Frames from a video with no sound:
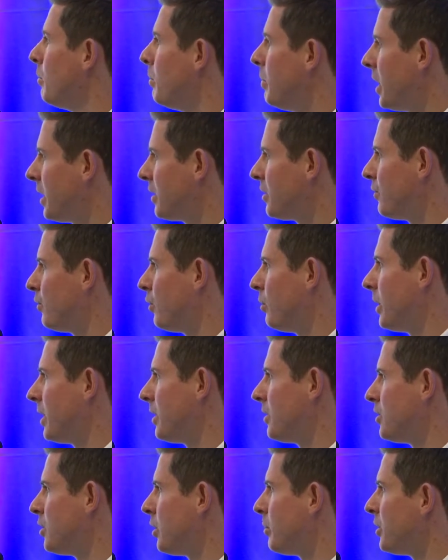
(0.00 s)
better
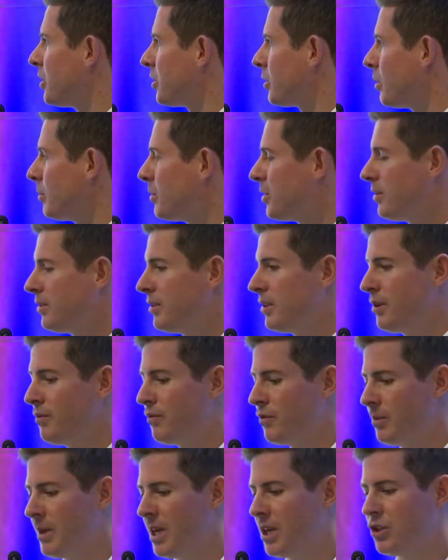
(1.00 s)
formatted job descriptions and
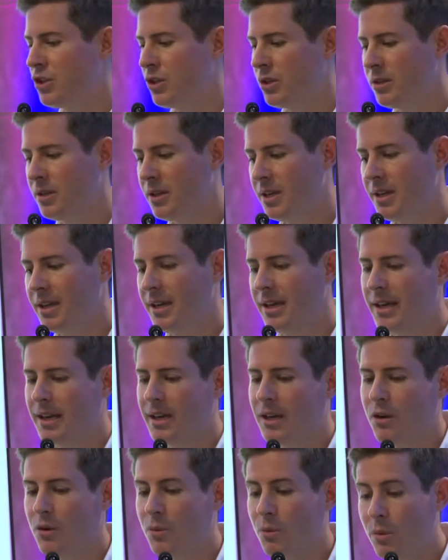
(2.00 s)
information
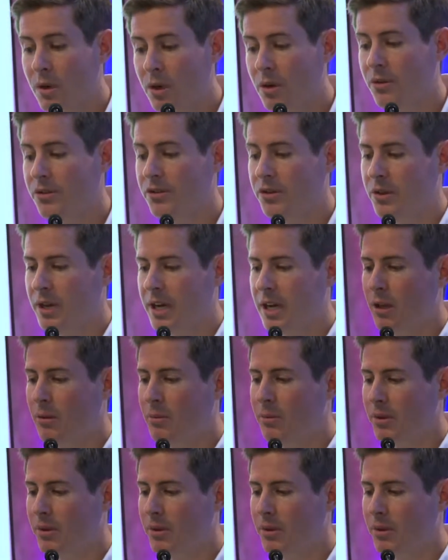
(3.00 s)
will also help